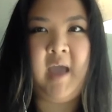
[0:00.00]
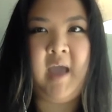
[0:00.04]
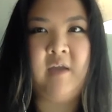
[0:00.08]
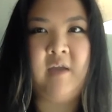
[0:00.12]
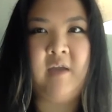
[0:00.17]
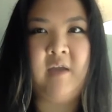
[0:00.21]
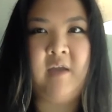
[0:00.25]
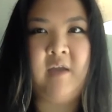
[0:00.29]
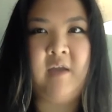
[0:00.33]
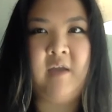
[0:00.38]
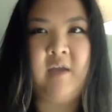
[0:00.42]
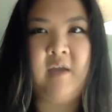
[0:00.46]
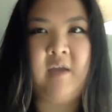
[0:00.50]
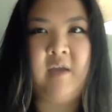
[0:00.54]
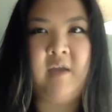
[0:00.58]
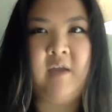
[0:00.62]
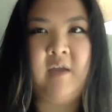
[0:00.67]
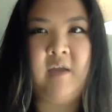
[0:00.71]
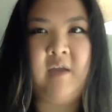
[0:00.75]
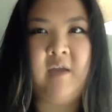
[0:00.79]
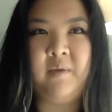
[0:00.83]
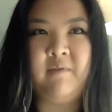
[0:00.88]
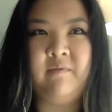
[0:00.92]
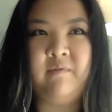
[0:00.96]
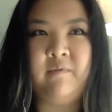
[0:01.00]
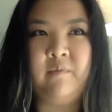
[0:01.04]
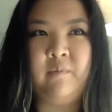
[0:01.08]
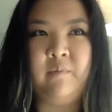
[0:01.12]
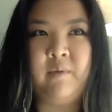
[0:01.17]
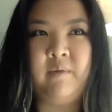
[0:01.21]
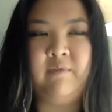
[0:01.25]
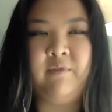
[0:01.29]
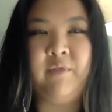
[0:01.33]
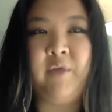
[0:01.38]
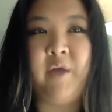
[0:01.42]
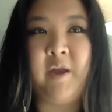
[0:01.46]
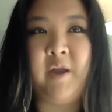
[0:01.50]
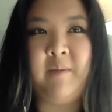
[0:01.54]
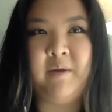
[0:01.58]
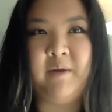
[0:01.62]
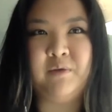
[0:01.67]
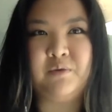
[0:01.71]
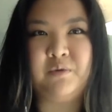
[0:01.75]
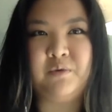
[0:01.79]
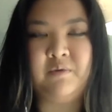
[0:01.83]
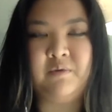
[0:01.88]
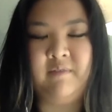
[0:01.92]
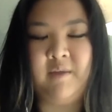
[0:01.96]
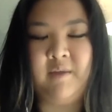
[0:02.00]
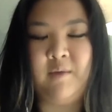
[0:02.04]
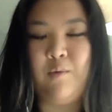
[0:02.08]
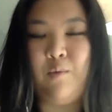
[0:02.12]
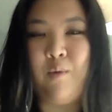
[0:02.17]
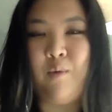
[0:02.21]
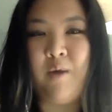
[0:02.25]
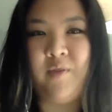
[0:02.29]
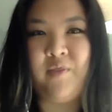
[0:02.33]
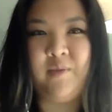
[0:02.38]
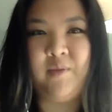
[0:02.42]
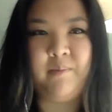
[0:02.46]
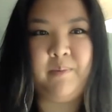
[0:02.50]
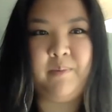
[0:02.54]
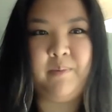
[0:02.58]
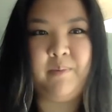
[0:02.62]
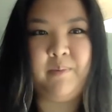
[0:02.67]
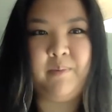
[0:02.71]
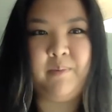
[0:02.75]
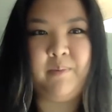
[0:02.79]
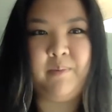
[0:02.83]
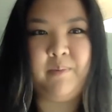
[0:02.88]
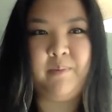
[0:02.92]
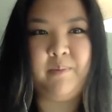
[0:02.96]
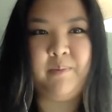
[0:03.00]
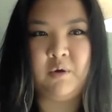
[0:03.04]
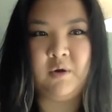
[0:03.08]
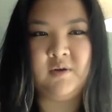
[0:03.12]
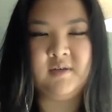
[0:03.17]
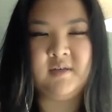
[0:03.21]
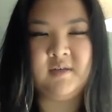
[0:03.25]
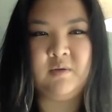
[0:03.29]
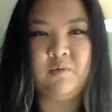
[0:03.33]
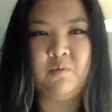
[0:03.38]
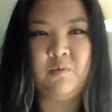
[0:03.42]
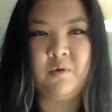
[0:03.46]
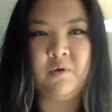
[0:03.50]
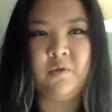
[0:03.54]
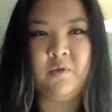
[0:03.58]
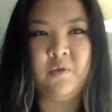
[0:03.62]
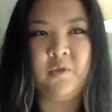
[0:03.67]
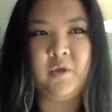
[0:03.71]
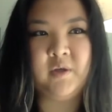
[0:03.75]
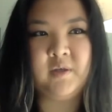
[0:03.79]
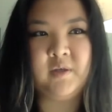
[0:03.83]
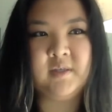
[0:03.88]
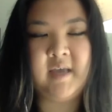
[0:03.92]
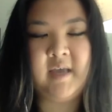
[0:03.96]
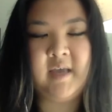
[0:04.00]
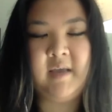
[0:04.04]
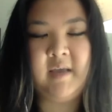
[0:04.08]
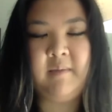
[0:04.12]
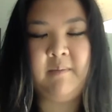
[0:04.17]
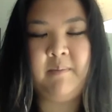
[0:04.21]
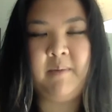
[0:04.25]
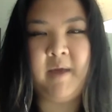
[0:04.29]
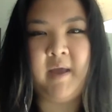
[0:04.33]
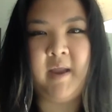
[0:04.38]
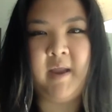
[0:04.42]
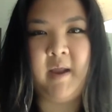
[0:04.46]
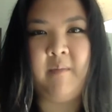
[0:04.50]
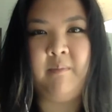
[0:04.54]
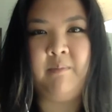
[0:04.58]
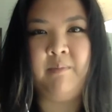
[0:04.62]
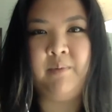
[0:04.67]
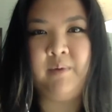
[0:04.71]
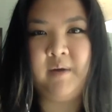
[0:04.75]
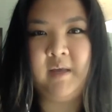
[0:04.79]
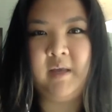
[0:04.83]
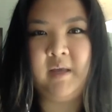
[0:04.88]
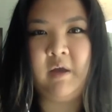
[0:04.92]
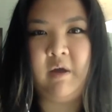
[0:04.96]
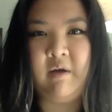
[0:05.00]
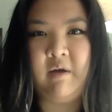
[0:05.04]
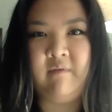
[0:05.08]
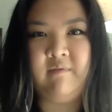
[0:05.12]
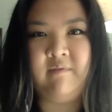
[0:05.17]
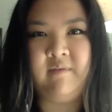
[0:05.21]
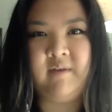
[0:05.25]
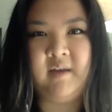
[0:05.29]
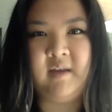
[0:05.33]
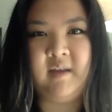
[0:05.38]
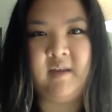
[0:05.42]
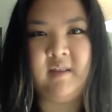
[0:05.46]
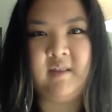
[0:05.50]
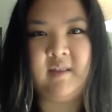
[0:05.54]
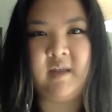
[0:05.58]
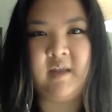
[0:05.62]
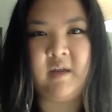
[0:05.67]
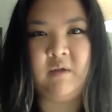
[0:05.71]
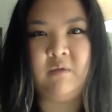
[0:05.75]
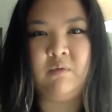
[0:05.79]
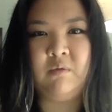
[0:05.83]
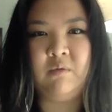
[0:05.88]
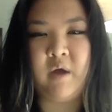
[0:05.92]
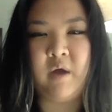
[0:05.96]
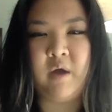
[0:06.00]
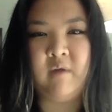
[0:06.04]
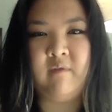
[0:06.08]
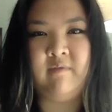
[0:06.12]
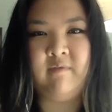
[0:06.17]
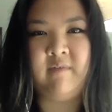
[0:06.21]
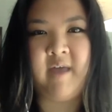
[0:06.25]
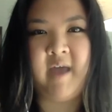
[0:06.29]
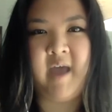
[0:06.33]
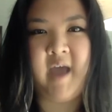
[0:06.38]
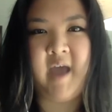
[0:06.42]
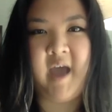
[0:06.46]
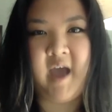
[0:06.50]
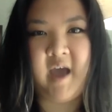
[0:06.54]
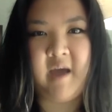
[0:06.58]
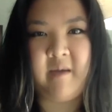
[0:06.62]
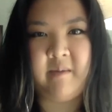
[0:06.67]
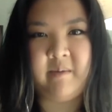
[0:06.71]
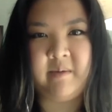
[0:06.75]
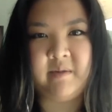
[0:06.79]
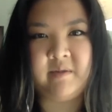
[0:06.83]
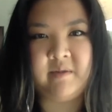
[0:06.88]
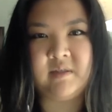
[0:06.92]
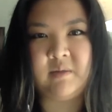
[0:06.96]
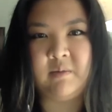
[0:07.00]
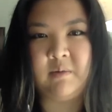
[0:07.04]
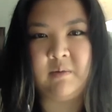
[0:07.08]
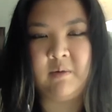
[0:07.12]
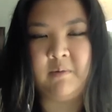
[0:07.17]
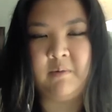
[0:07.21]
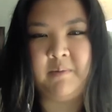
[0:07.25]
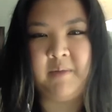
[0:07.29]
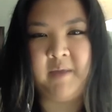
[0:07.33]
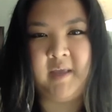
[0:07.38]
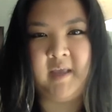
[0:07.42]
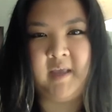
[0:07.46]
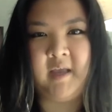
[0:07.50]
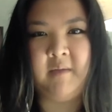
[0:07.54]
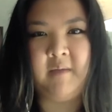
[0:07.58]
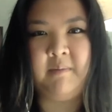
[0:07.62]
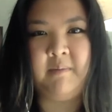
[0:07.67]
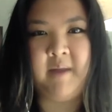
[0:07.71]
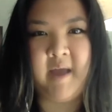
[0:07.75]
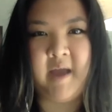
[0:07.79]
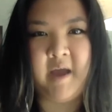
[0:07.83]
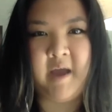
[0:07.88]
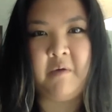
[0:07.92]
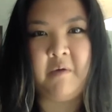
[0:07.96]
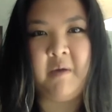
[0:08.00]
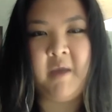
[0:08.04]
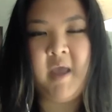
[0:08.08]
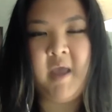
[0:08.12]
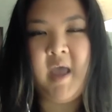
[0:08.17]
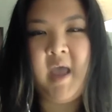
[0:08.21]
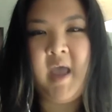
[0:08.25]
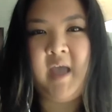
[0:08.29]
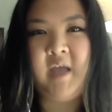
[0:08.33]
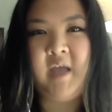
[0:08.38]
I don't know that we've thought about sort of like what the post-quarantine world looks like, but I'm pretty confident that a lot of the habits that we're picking up now